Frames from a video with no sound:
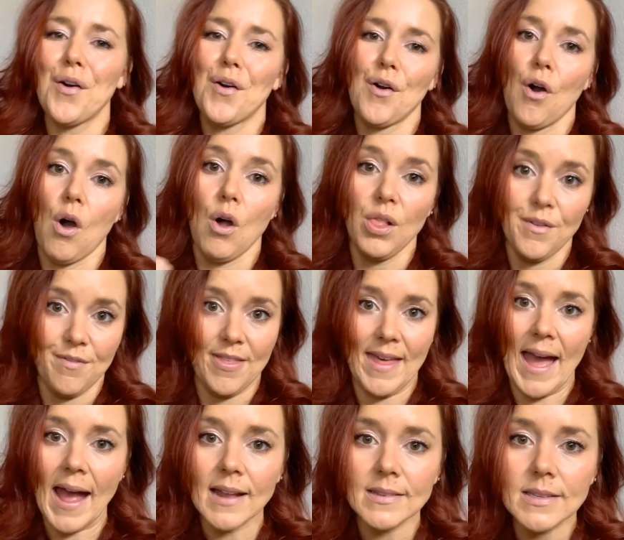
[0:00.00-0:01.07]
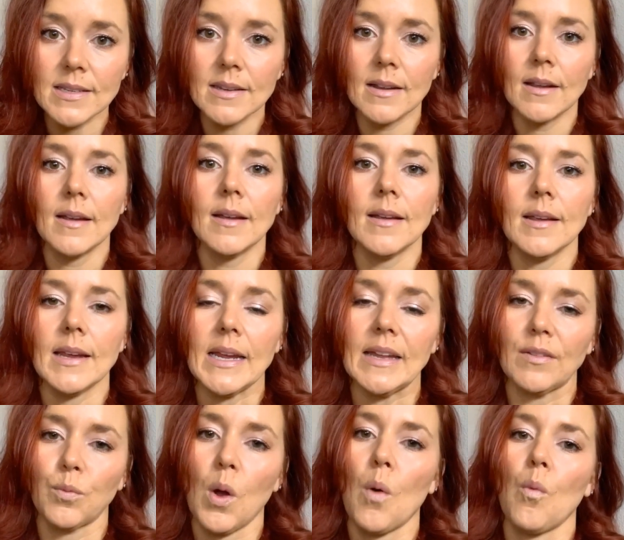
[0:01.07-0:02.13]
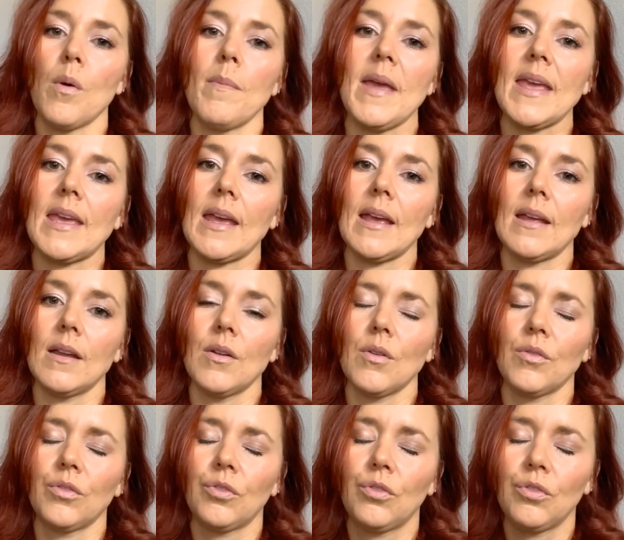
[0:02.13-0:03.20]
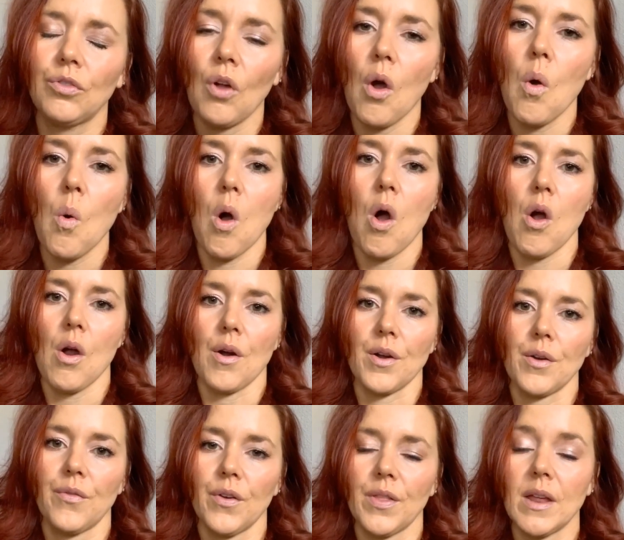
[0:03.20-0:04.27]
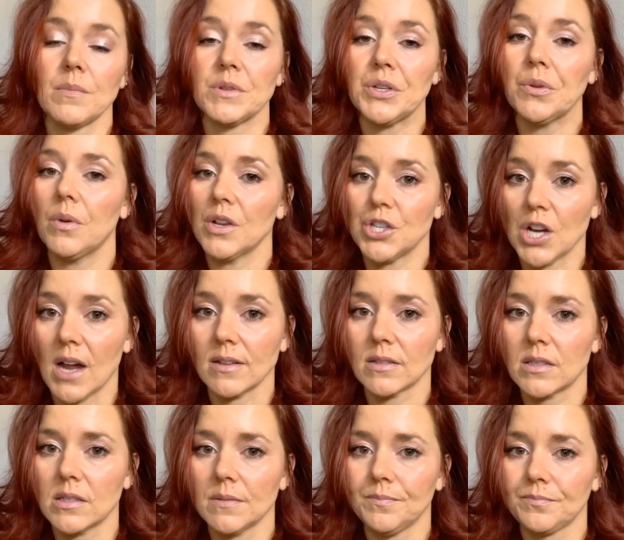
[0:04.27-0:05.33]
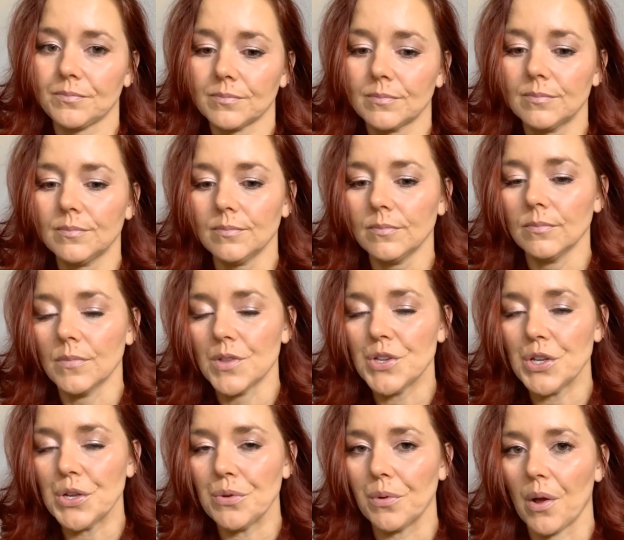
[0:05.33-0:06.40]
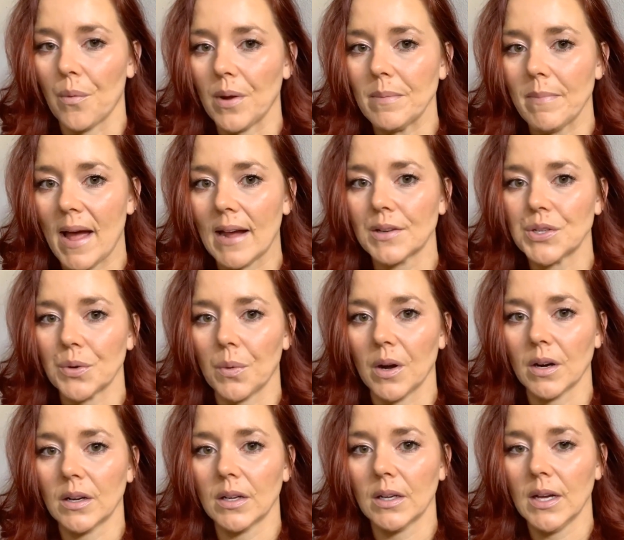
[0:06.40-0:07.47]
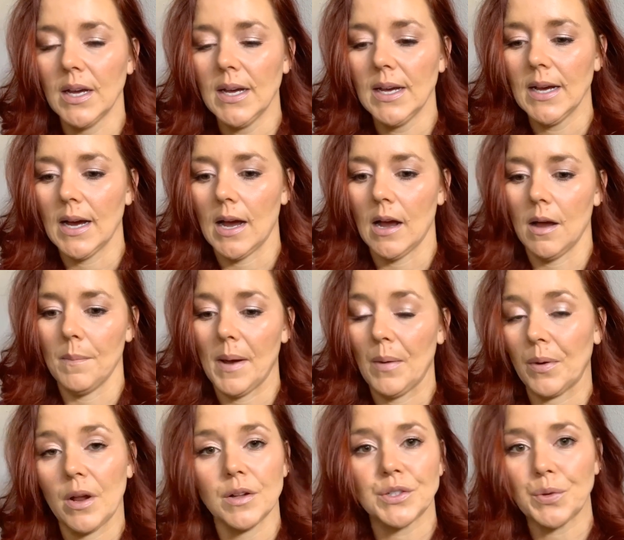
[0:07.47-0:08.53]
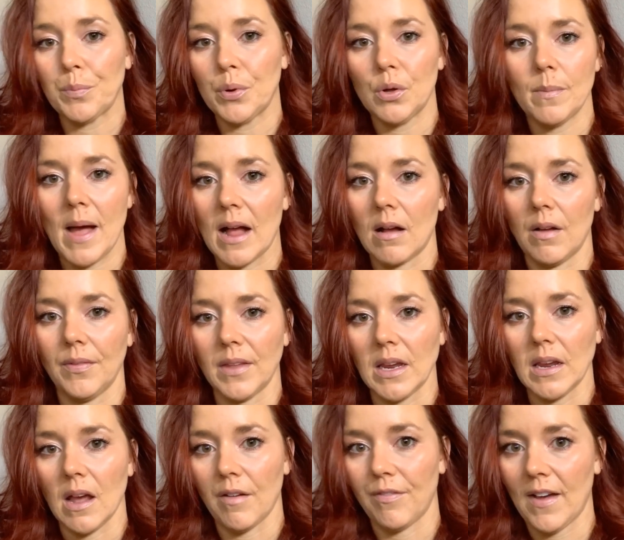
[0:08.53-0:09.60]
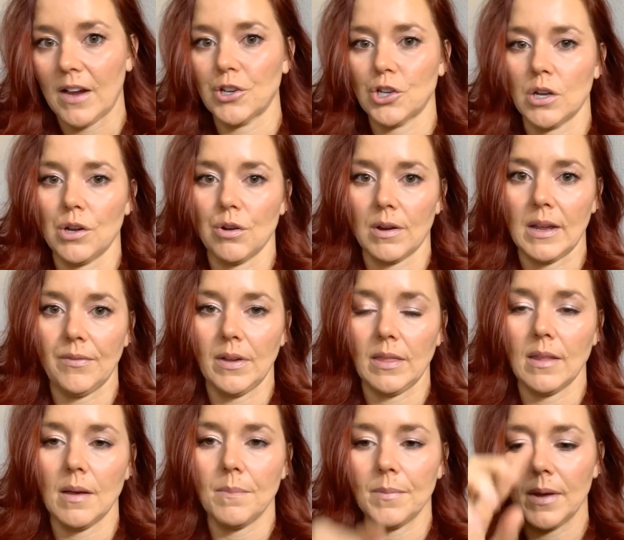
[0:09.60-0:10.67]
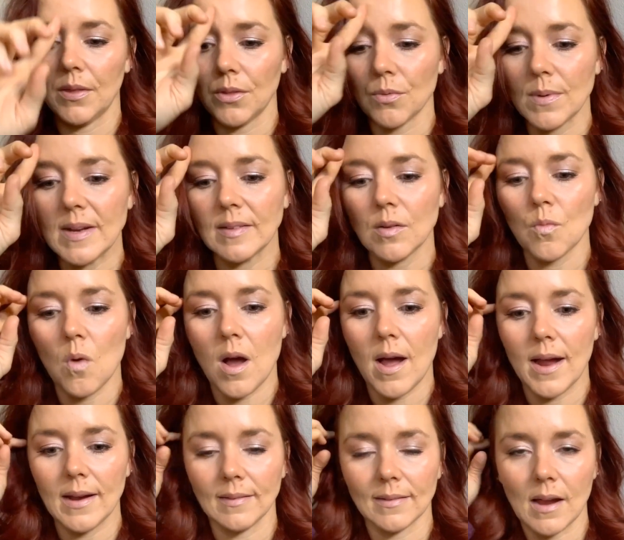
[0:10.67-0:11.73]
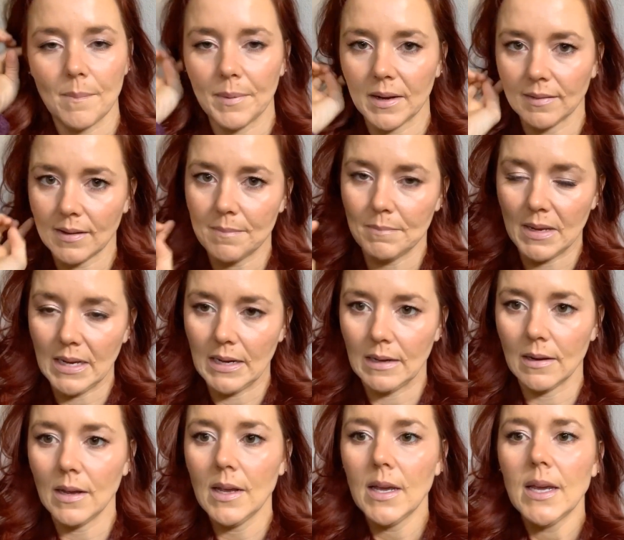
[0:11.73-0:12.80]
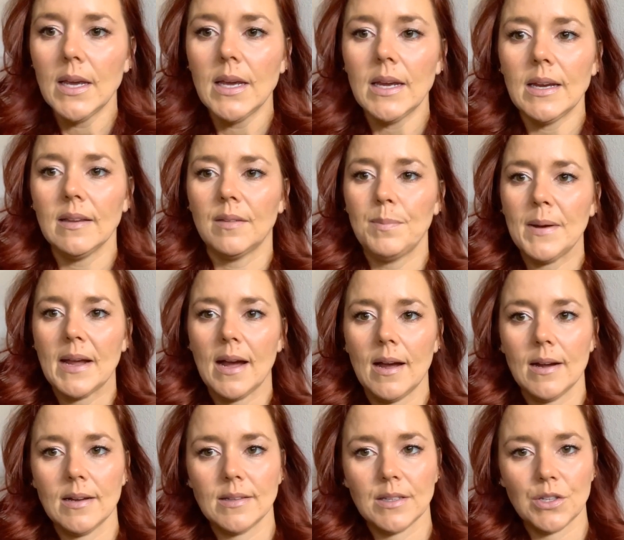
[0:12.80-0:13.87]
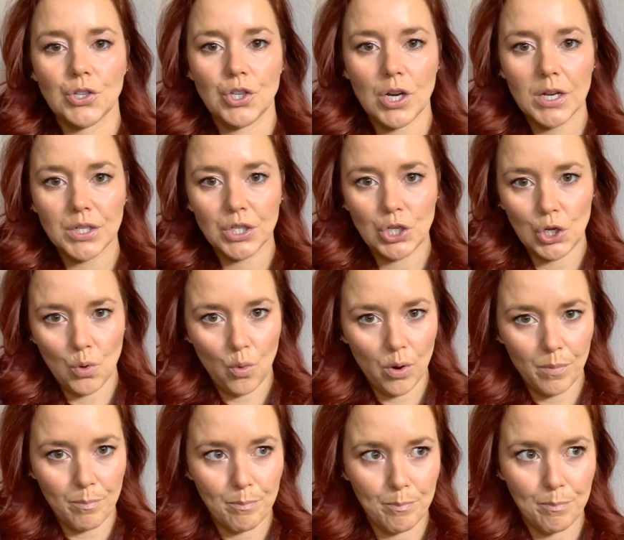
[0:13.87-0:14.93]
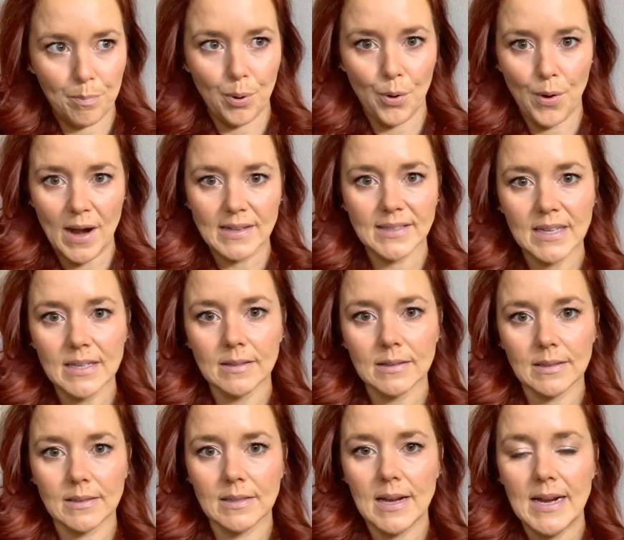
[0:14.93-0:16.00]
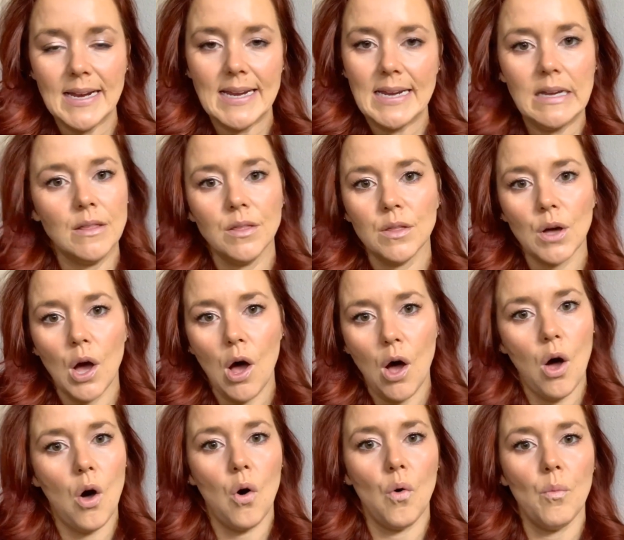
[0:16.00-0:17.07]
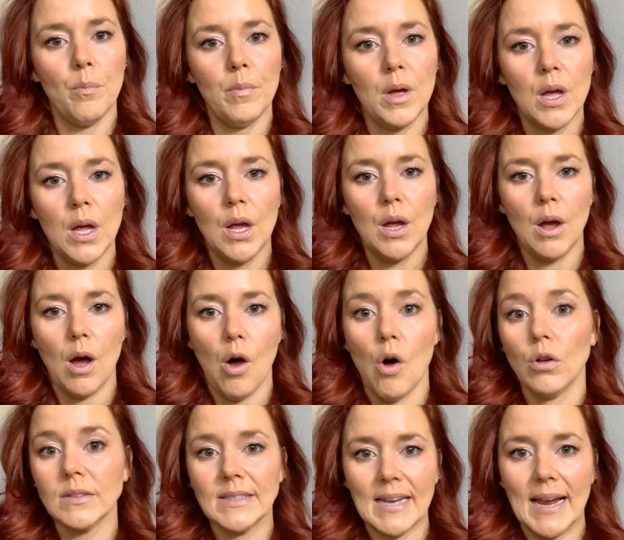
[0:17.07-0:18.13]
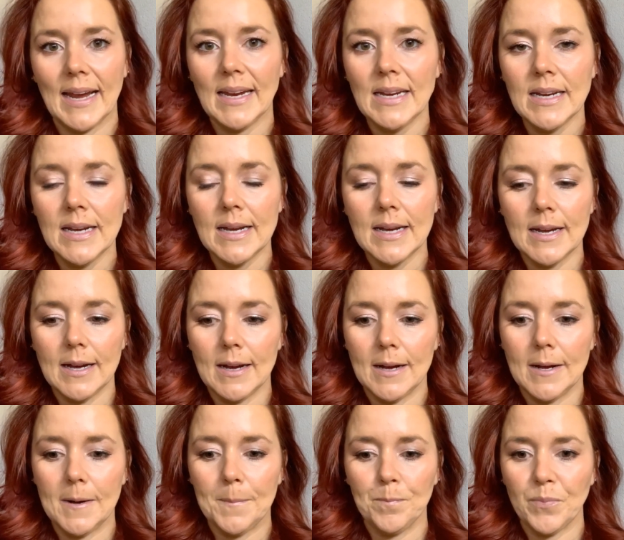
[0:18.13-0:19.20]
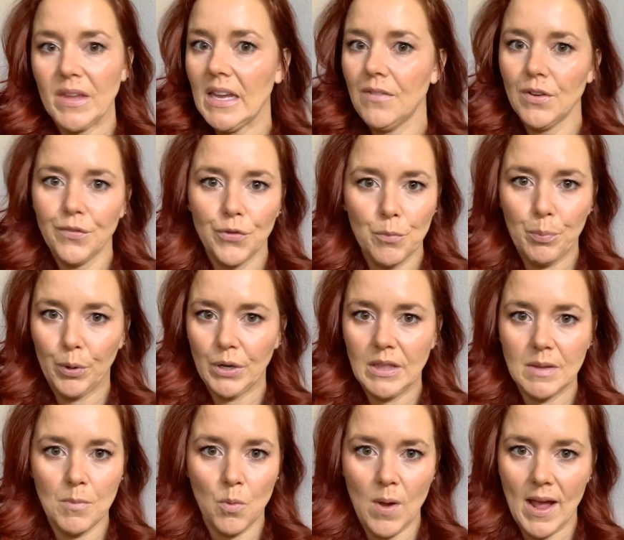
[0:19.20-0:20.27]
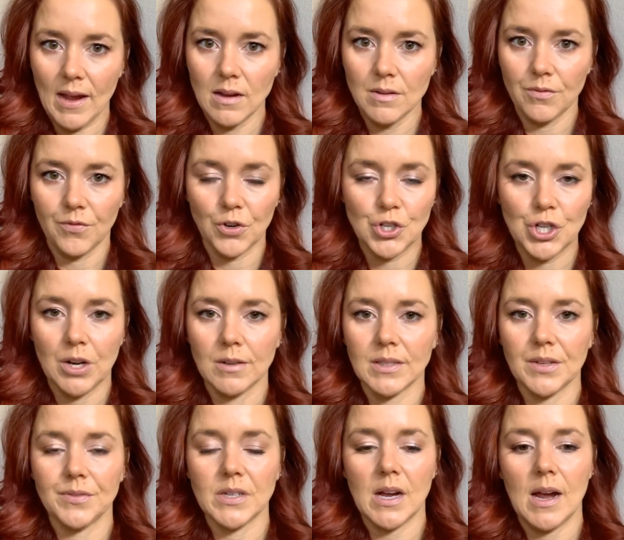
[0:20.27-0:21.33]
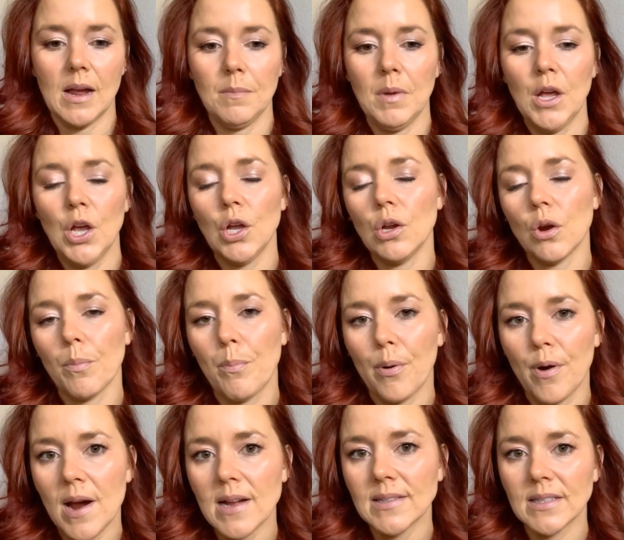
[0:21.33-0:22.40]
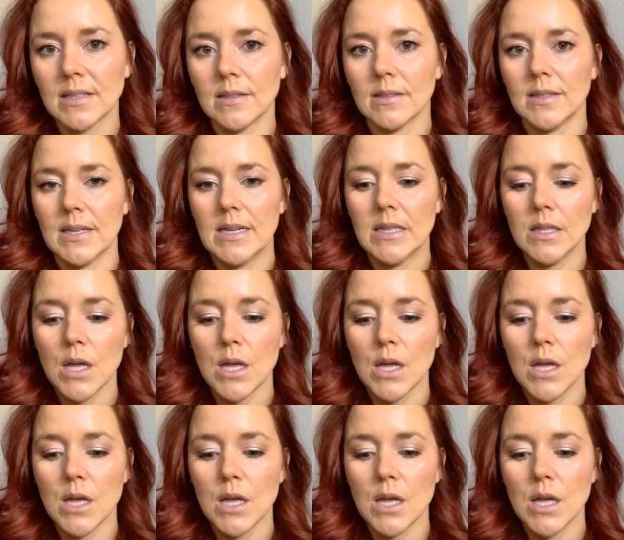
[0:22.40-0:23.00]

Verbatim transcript: All of that is what will make it so hard for them to adjust to you going back to work. Um, I would also pull back on the affection you're giving them. And the reason why is not because I'm mean, it's because just your presence in the home all day, um, even if you're putting them away for chunks of time, your presence in the